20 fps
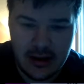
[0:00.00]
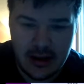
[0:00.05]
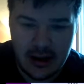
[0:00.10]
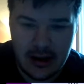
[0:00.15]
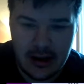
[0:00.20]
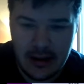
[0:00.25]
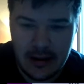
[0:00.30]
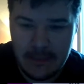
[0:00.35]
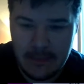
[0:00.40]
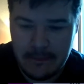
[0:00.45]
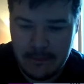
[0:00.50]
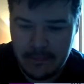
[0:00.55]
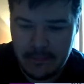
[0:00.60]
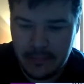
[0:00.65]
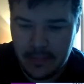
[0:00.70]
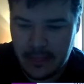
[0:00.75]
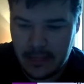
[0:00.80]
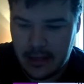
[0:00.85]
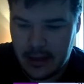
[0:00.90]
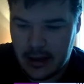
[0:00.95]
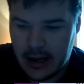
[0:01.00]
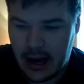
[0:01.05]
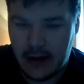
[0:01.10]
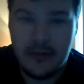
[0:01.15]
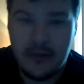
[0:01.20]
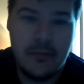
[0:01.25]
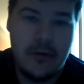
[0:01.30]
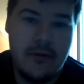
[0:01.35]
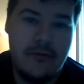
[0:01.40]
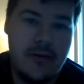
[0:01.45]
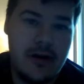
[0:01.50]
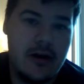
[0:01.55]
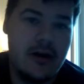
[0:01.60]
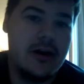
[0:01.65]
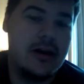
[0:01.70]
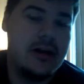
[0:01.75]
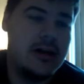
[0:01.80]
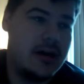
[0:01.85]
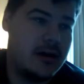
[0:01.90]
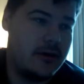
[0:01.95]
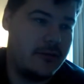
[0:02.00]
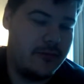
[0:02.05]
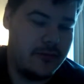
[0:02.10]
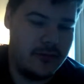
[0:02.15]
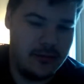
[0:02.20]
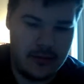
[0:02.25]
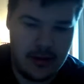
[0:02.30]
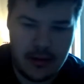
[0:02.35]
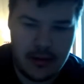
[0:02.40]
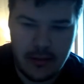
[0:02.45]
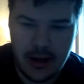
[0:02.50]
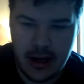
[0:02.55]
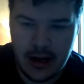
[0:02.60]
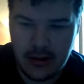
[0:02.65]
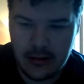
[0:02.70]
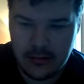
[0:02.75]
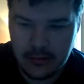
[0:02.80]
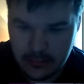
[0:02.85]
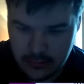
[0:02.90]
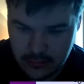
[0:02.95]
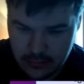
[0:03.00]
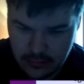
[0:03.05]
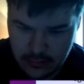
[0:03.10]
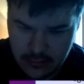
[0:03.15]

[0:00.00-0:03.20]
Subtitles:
I would be very careful about